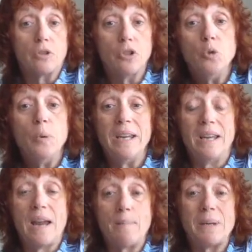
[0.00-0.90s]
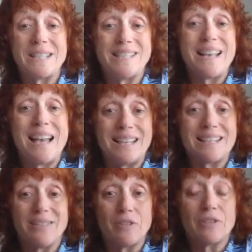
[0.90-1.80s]
do we
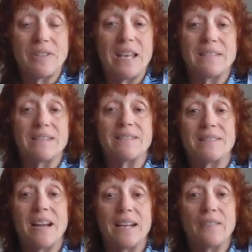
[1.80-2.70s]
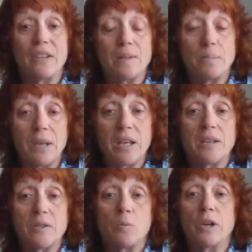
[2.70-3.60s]
possess those things inside of us
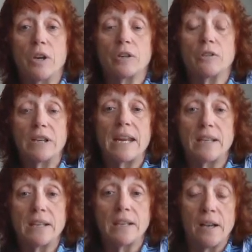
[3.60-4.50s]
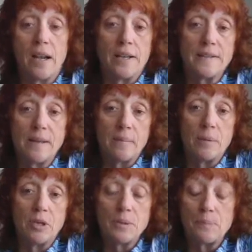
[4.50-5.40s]
because we are created in God's
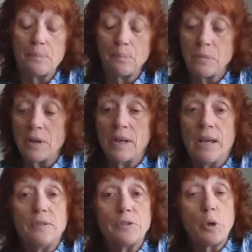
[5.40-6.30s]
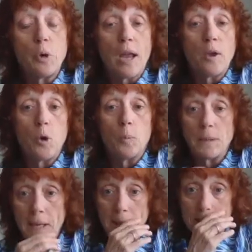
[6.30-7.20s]
image? And so I hope
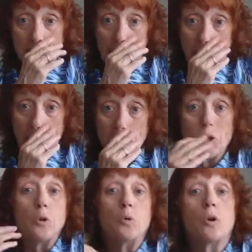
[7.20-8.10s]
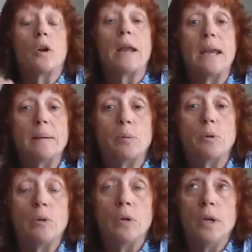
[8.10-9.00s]
that today you are
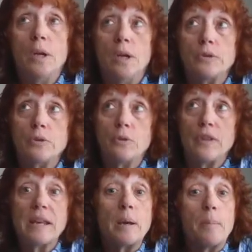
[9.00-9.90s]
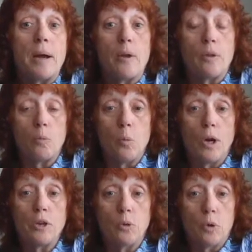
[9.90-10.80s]
able to think about
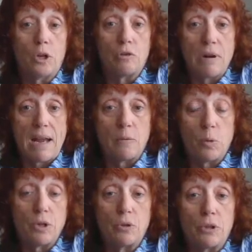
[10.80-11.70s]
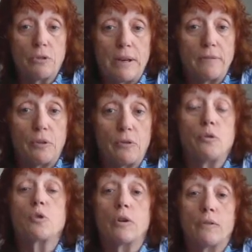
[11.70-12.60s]
what you are grateful
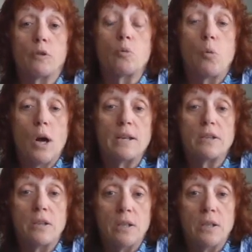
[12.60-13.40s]
for. For what